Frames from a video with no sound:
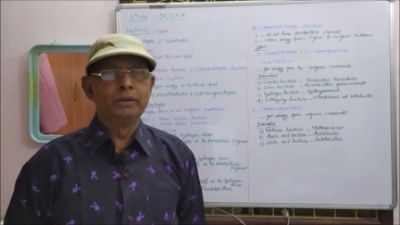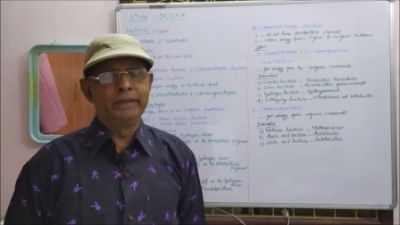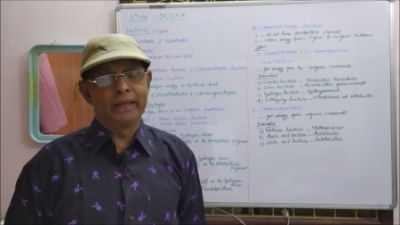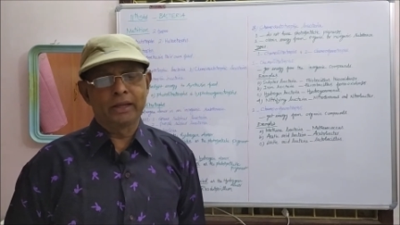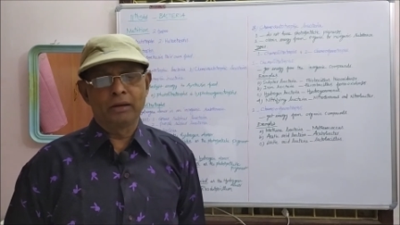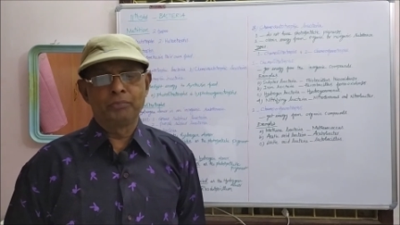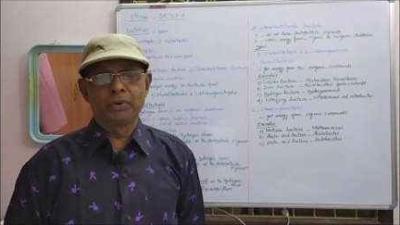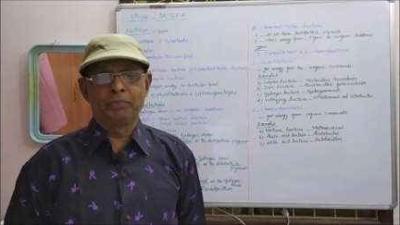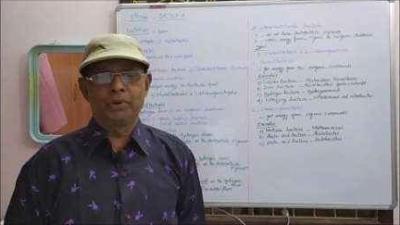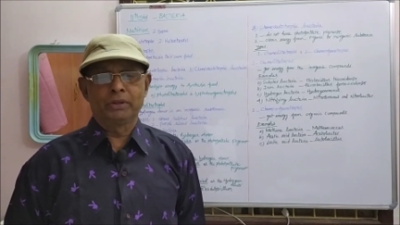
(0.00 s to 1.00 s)
They can
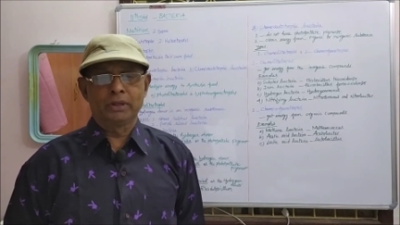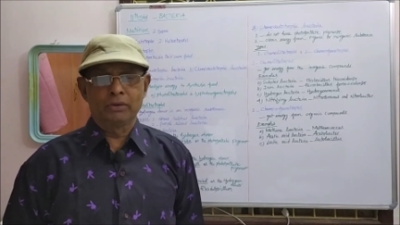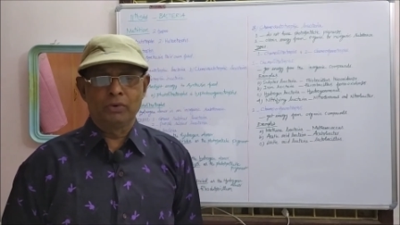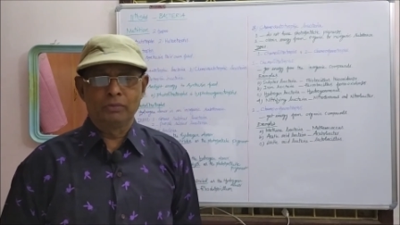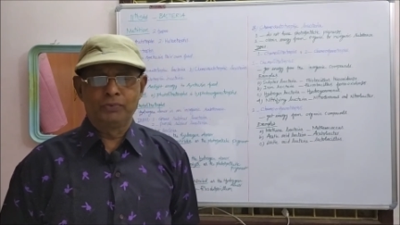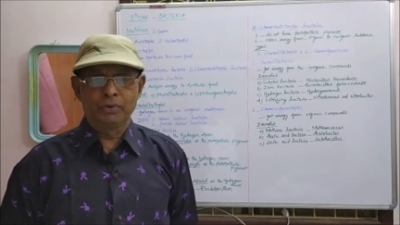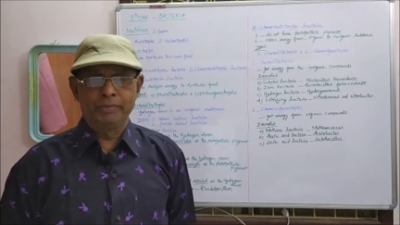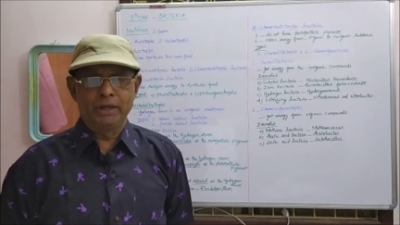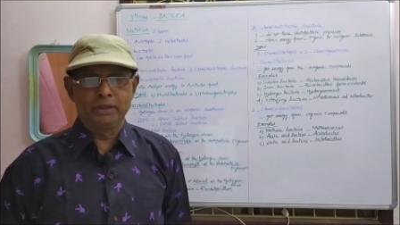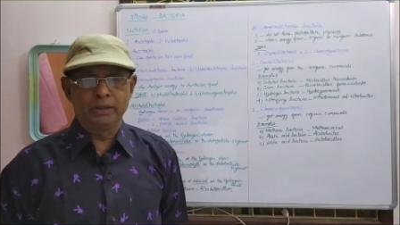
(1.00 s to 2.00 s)
prepare their own food
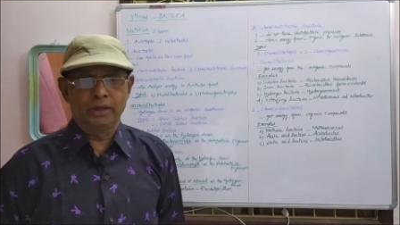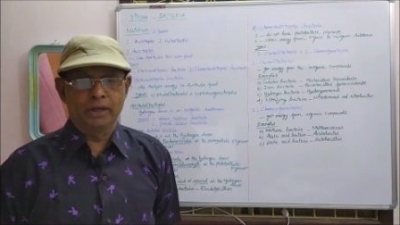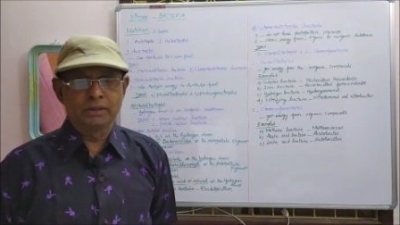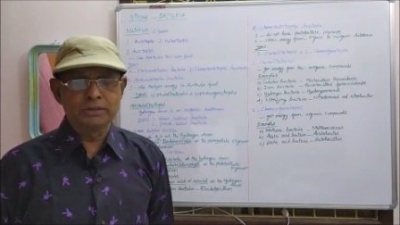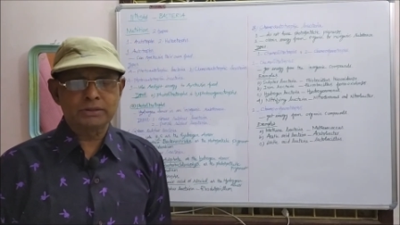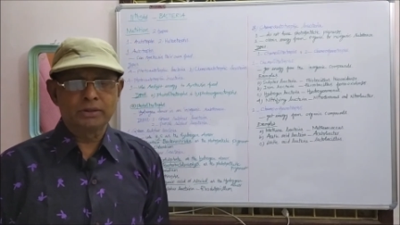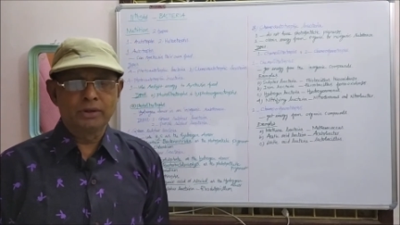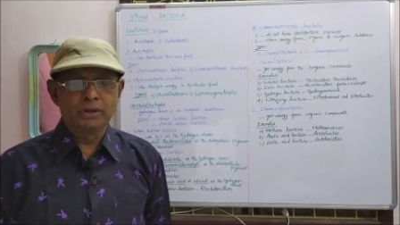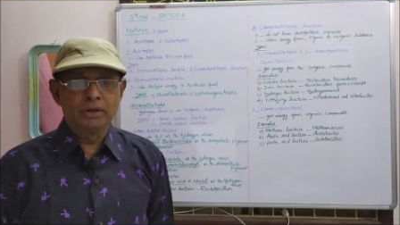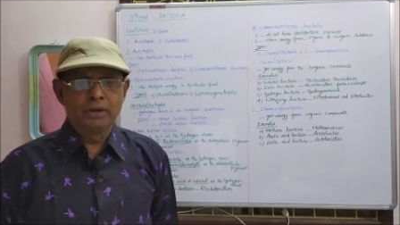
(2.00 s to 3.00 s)
materials.
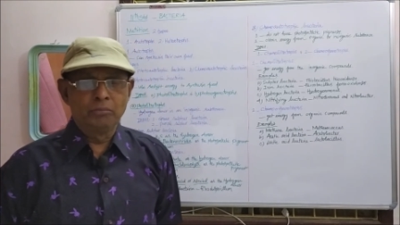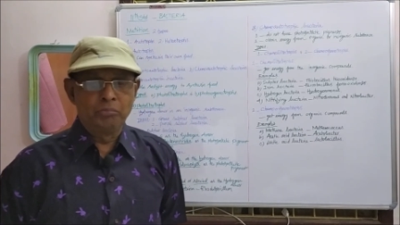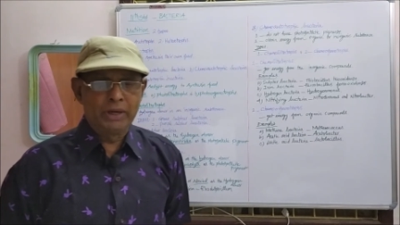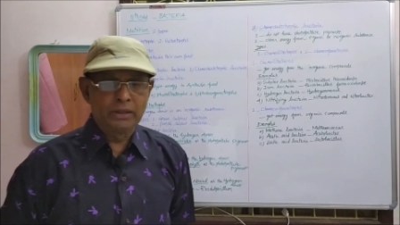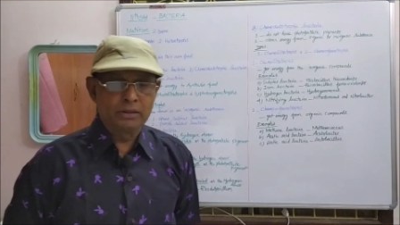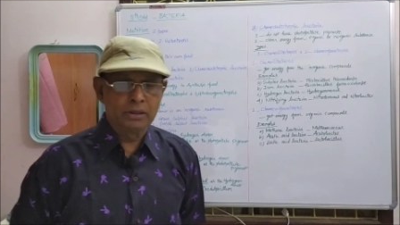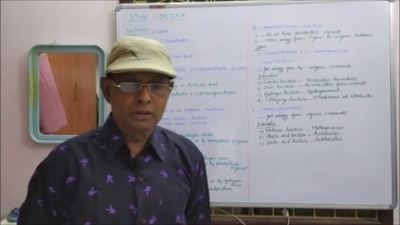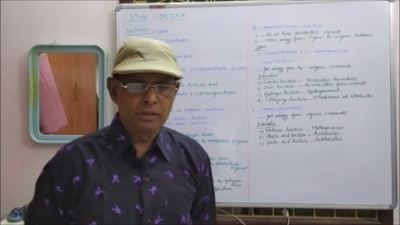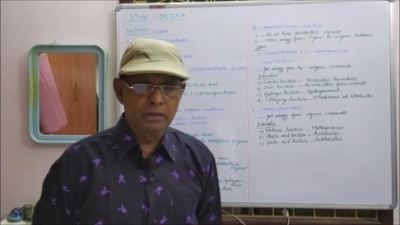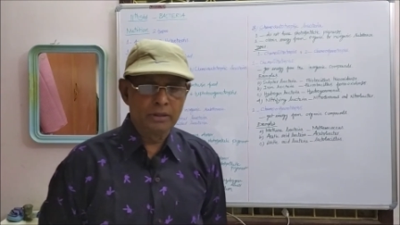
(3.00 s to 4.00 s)
But
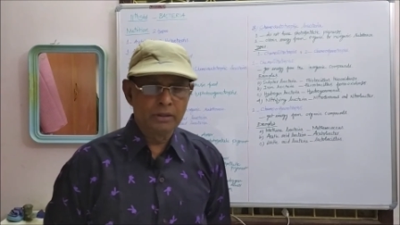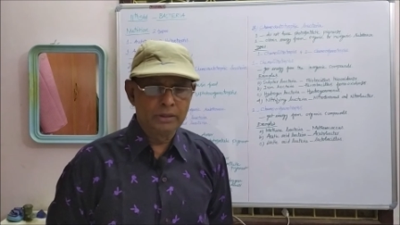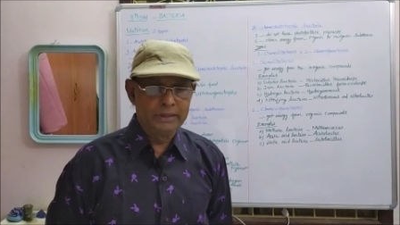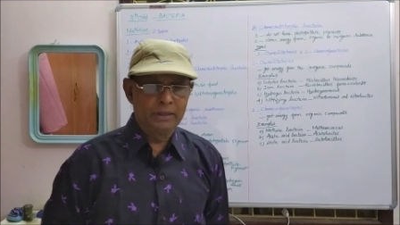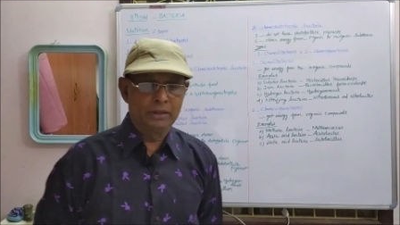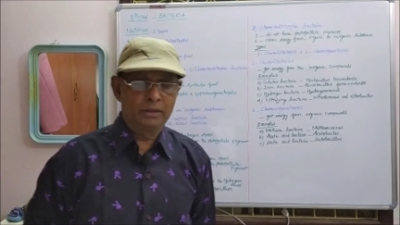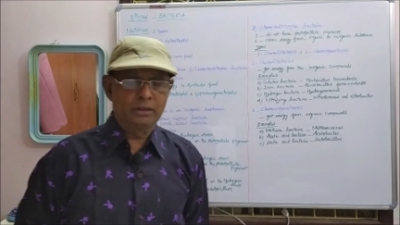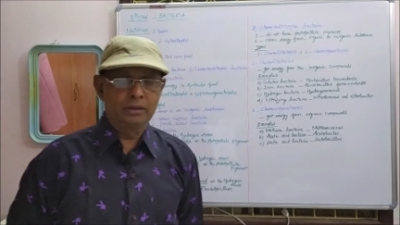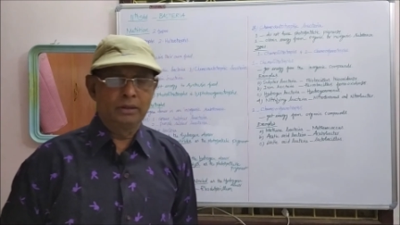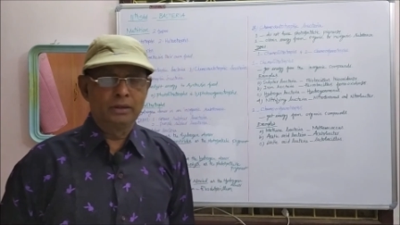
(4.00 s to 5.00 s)

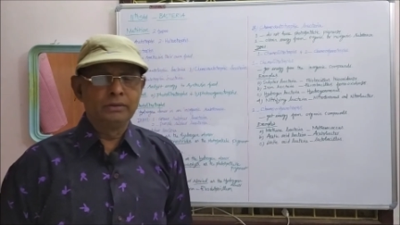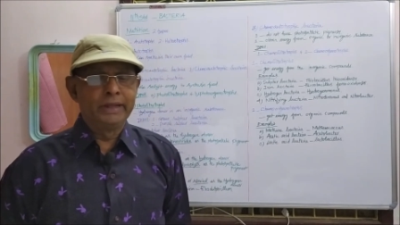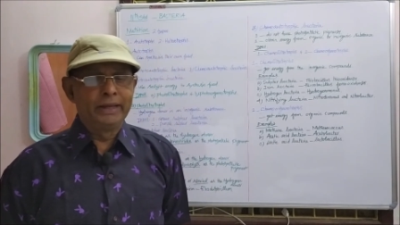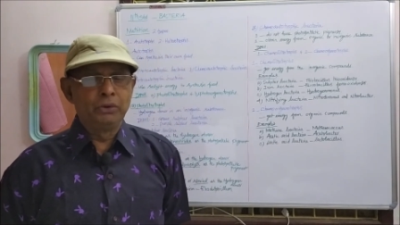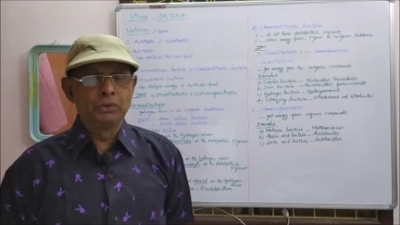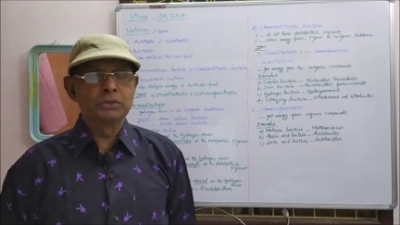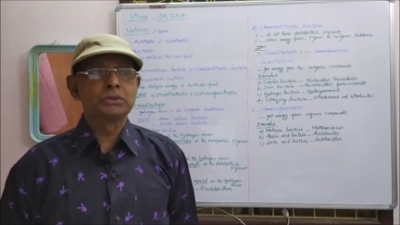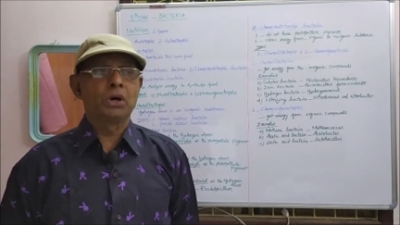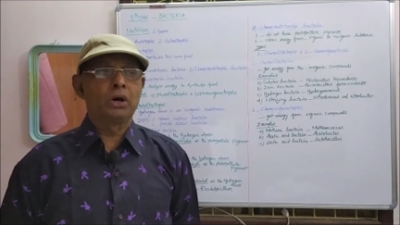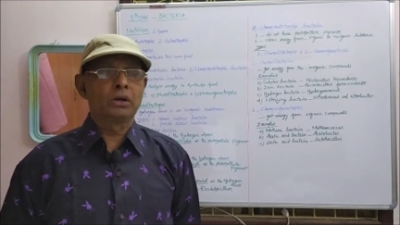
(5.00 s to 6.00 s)
here they use
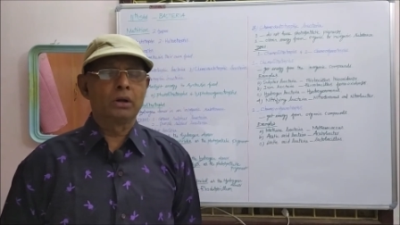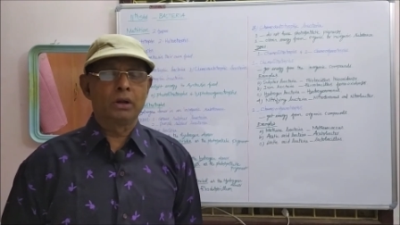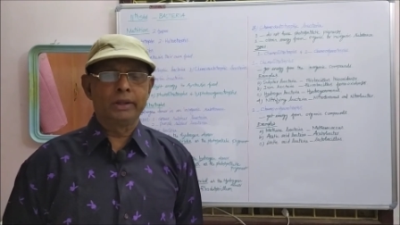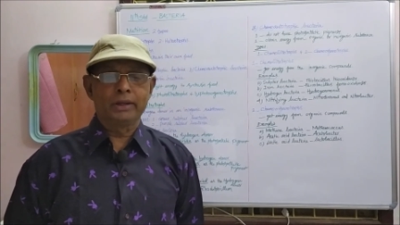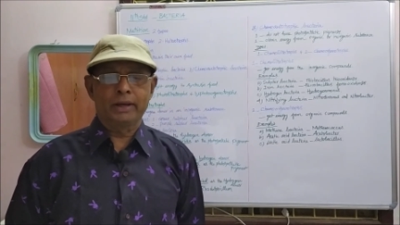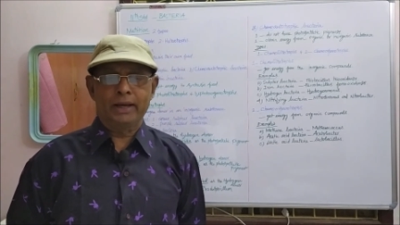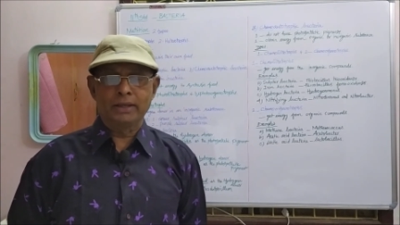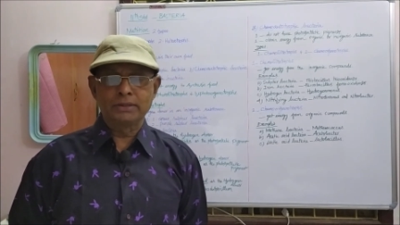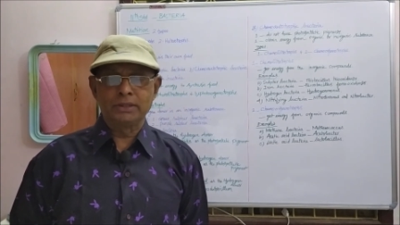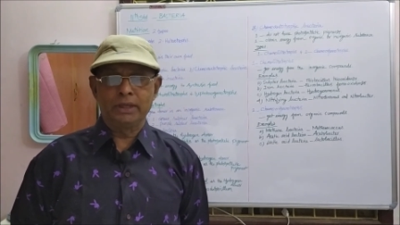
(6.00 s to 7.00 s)
organic
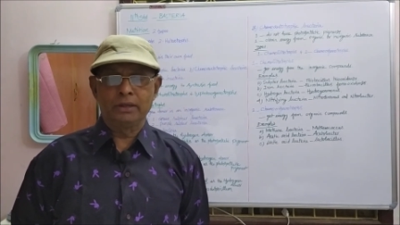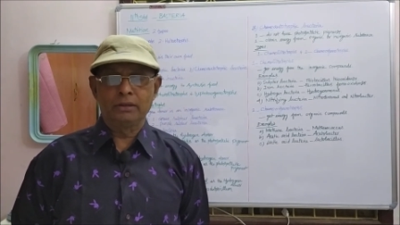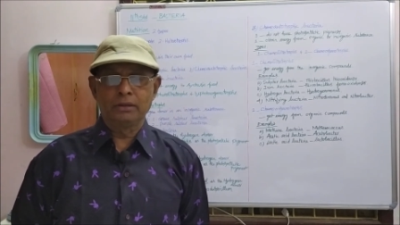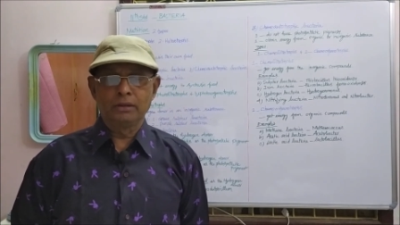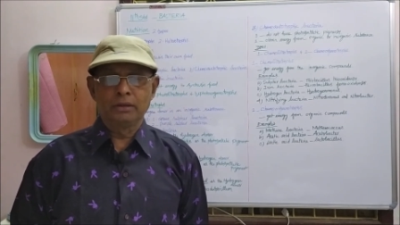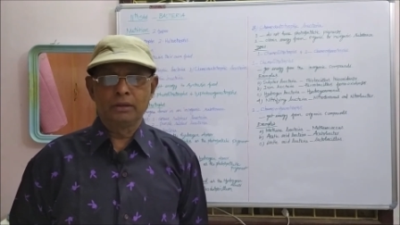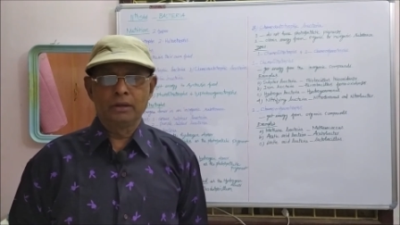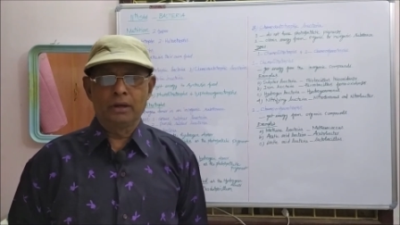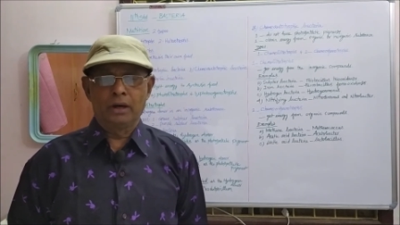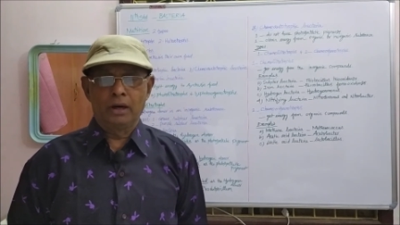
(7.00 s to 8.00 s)
acid
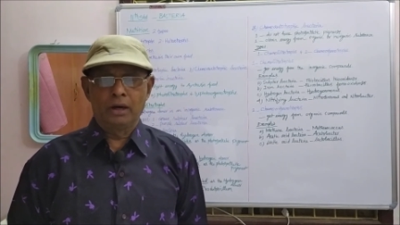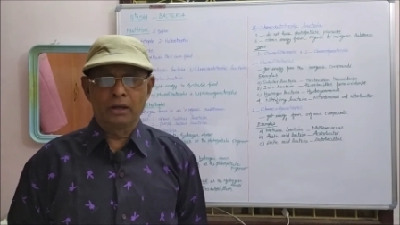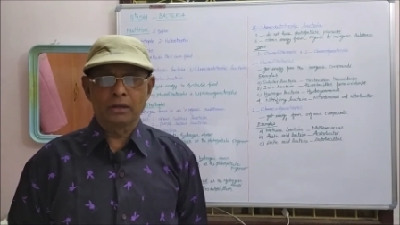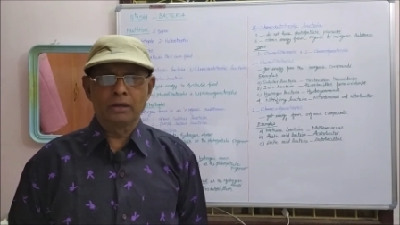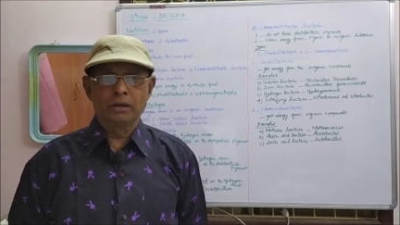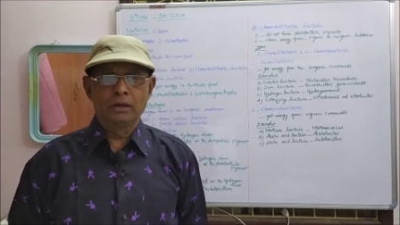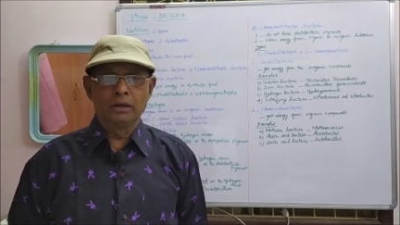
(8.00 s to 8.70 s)
or